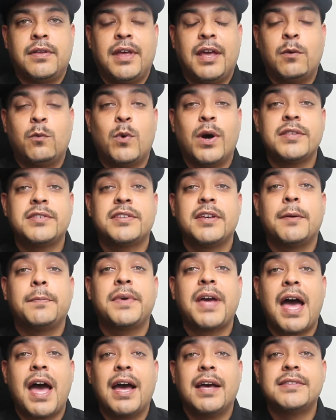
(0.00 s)
Hey, what's
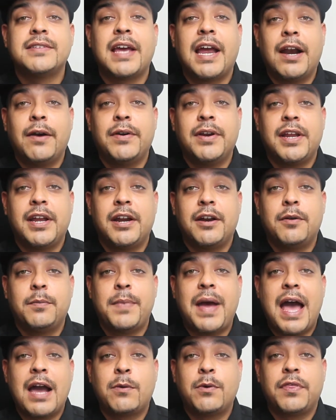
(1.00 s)
up guys? Aaron here,
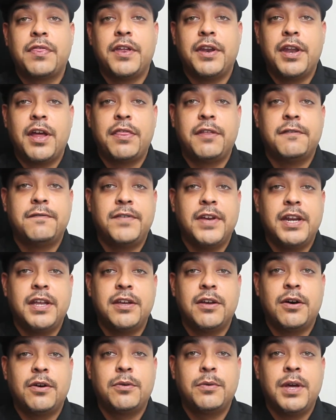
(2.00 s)
back with another
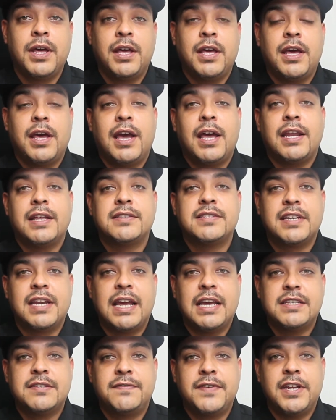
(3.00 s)
video. And in
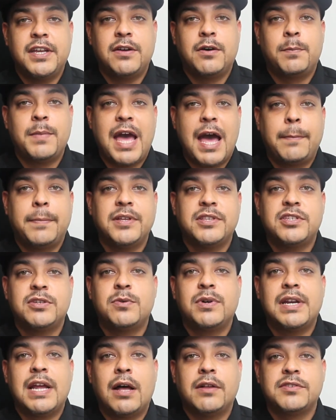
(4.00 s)
today's video, I'm happy
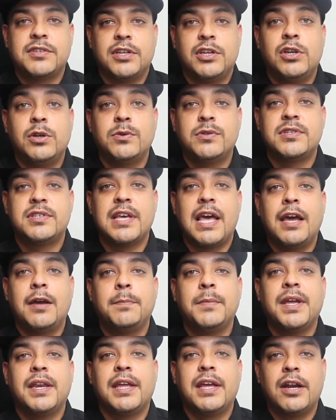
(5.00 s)
to announce a new
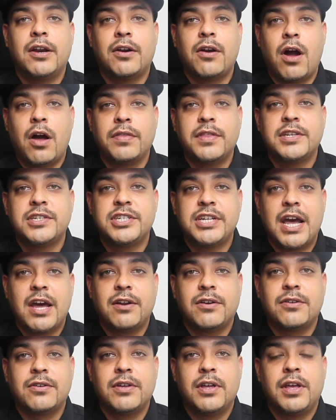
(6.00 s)
segment here on the
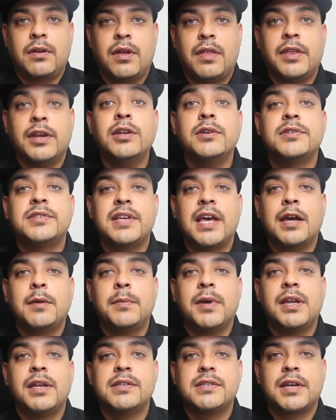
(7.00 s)
channel. And the new
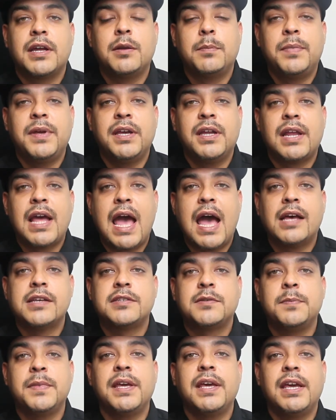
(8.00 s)
segment is gonna be an
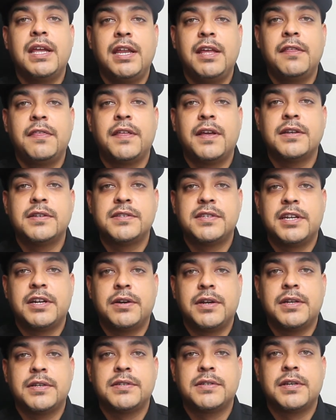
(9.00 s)
Ask Me Anything
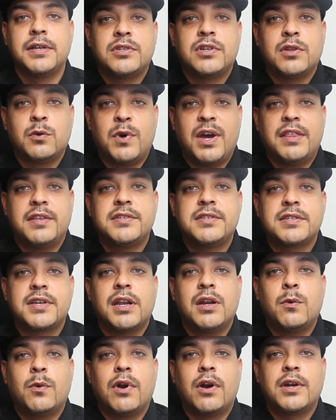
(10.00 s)
series. So the way this is
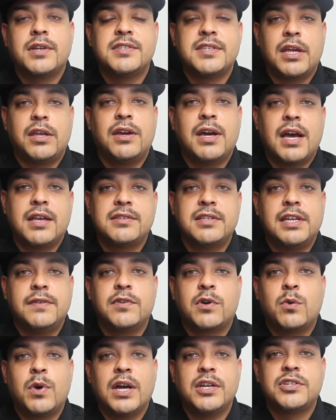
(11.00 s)
gonna work is that you guys
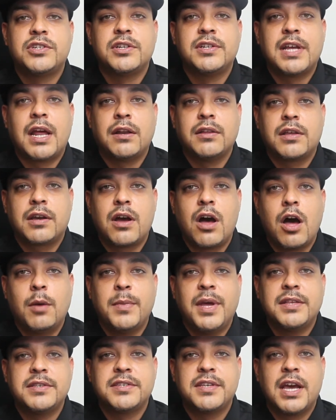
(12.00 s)
leave a question down in the
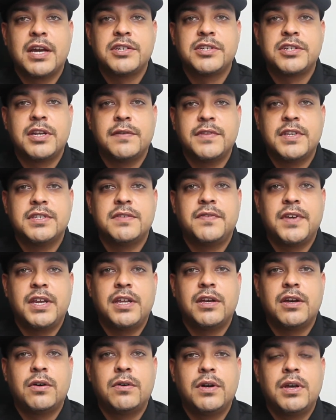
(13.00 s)
comments section of this
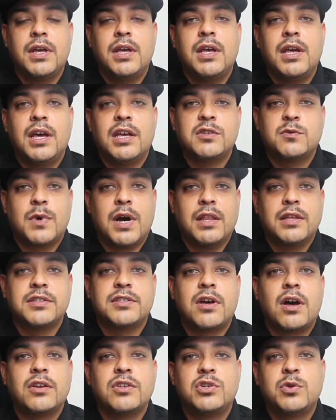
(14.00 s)
video, as well
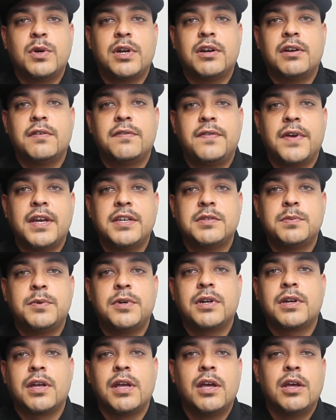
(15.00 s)
as on Twitter,
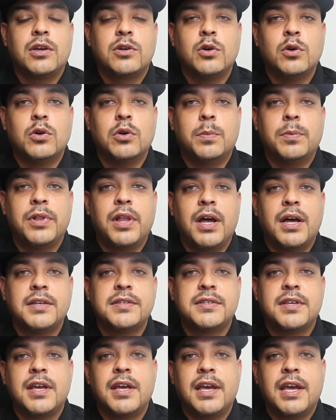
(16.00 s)
Facebook, Google+,
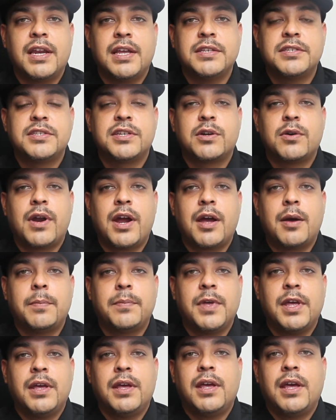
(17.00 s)
and
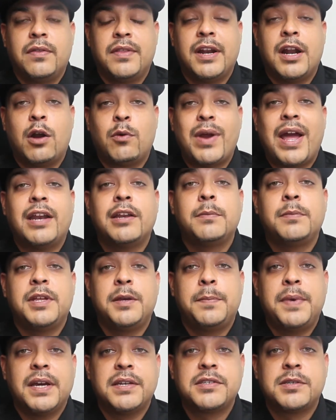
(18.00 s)
Instagram, then I'll
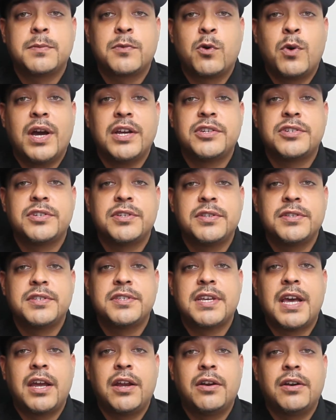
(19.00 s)
randomly pick some questions,
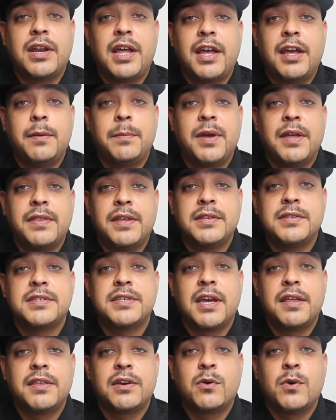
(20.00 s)
say your name, and then
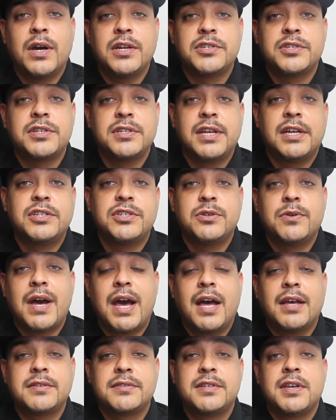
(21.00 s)
say the question that you
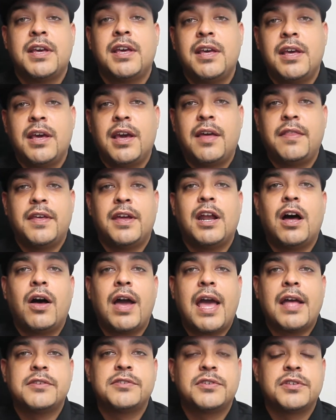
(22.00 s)
asked, and then I'll
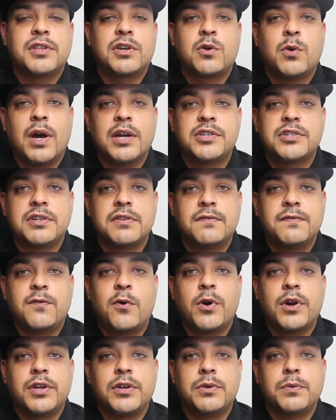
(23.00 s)
answer the question
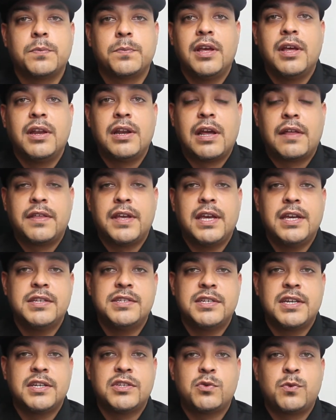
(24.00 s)
for you. Now the
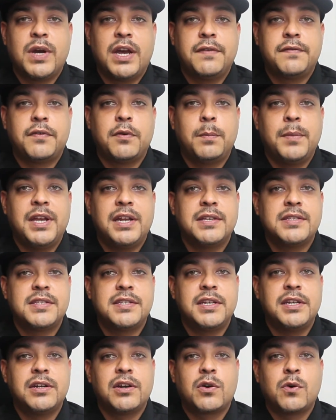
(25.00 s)
easiest way for me to
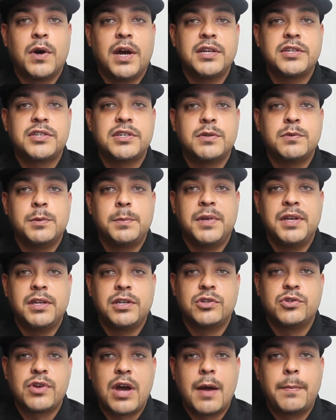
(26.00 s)
see your question would be
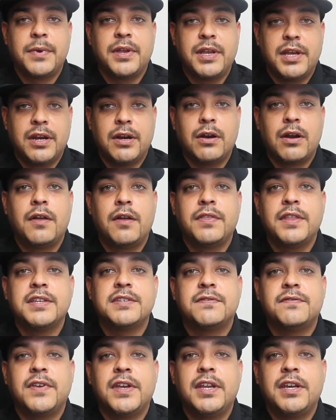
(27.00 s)
to drop it here on
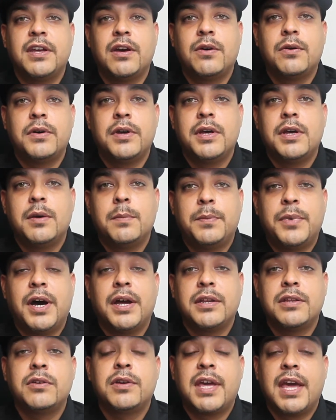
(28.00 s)
this video,
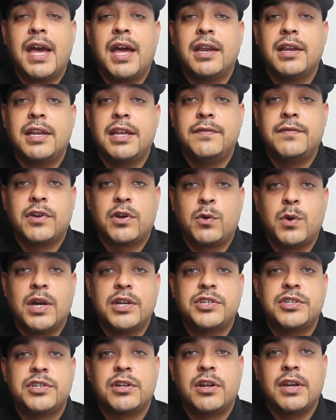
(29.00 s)
but you can leave your
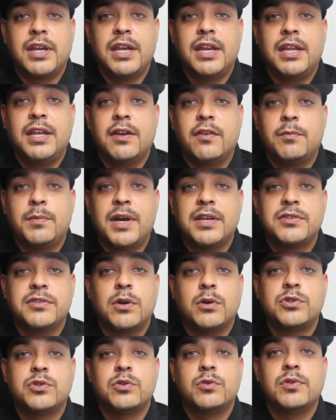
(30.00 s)
question on any of my
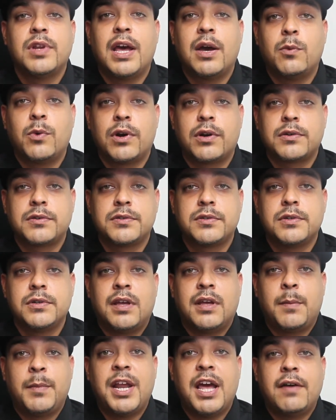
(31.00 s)
social networks.
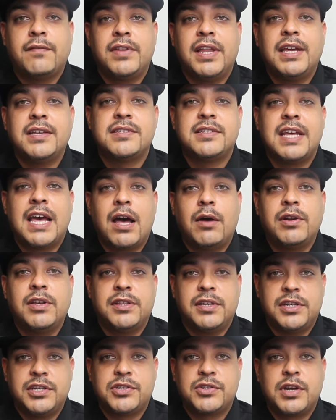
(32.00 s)
I'm going to have links down
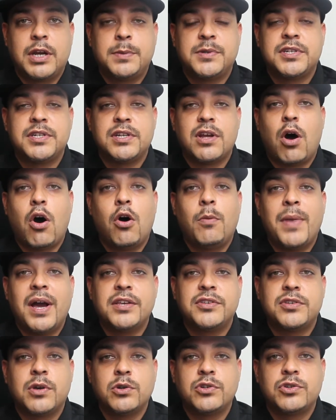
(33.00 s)
in the description to all
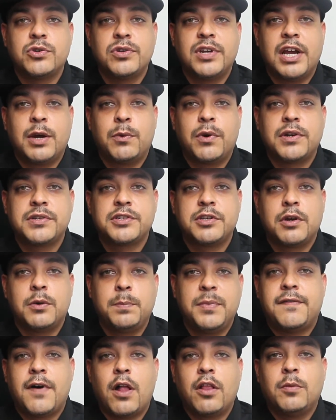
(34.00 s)
my social networks,
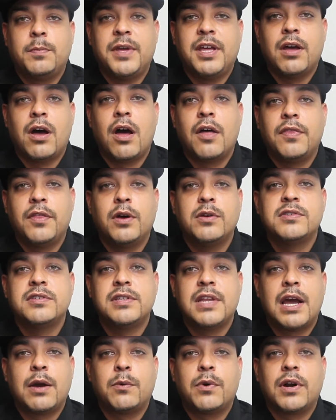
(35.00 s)
so follow me on those
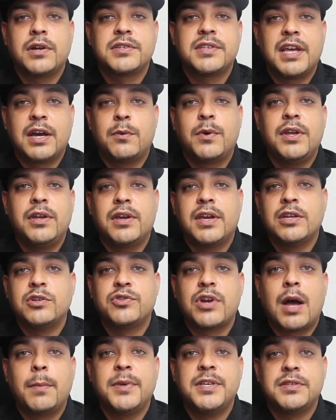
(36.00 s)
networks, that way you can
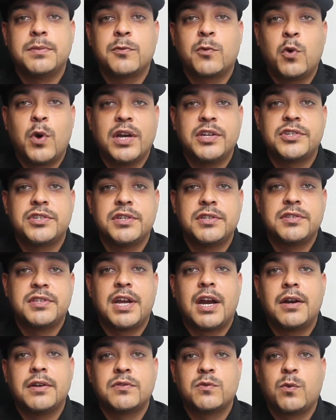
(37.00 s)
drop me some questions
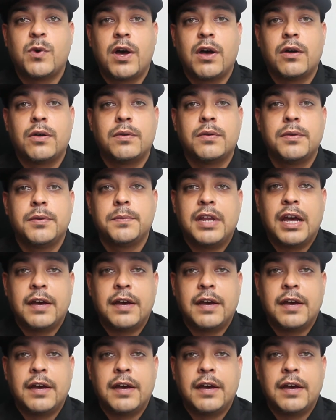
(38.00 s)
there as well.